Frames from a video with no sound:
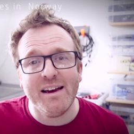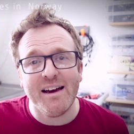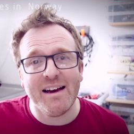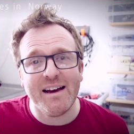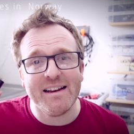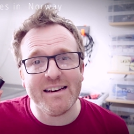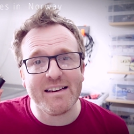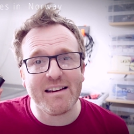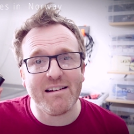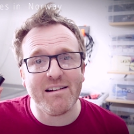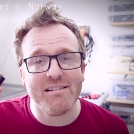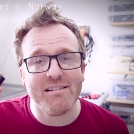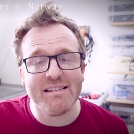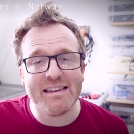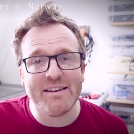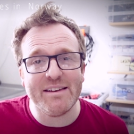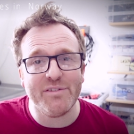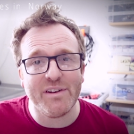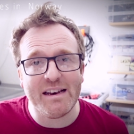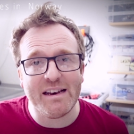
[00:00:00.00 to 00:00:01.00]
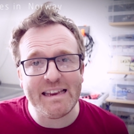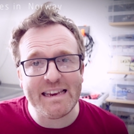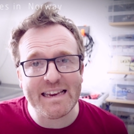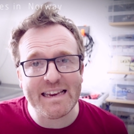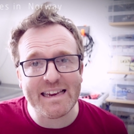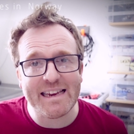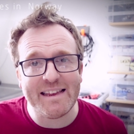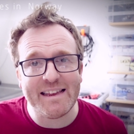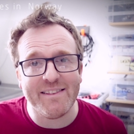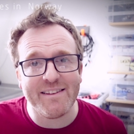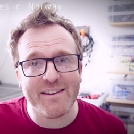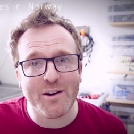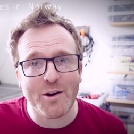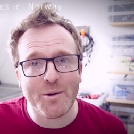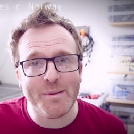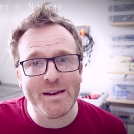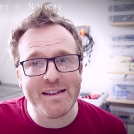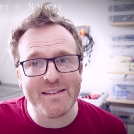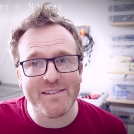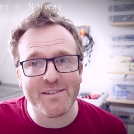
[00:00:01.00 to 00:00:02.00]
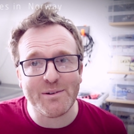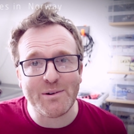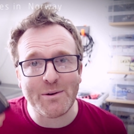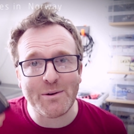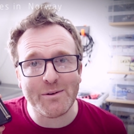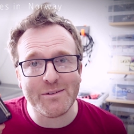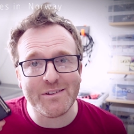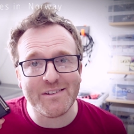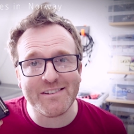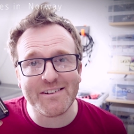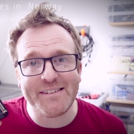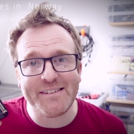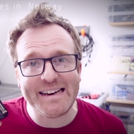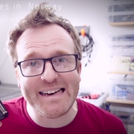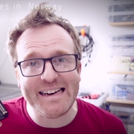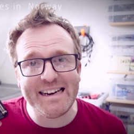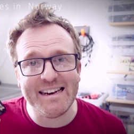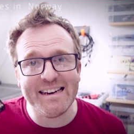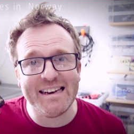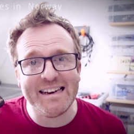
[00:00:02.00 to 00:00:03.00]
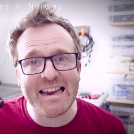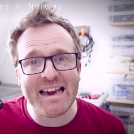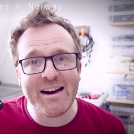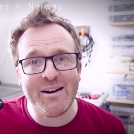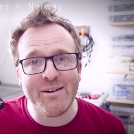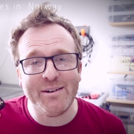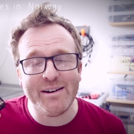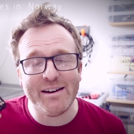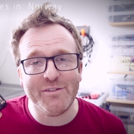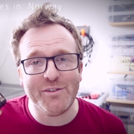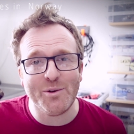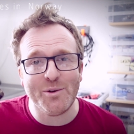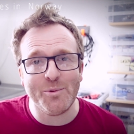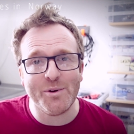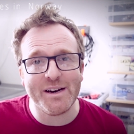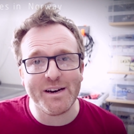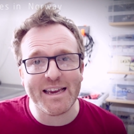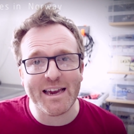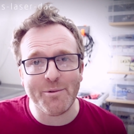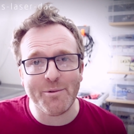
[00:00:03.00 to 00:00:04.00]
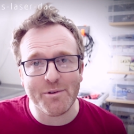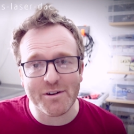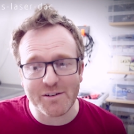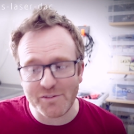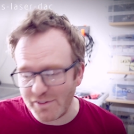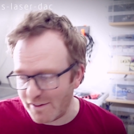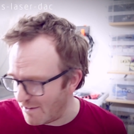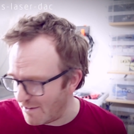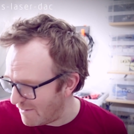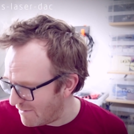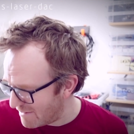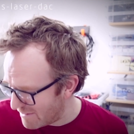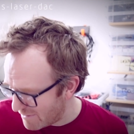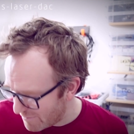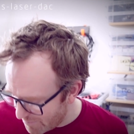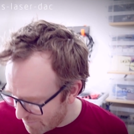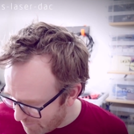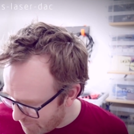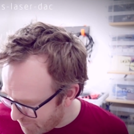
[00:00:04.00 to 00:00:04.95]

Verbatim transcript: and I'll leave a link in the comments or on screen now if you want to get one of those.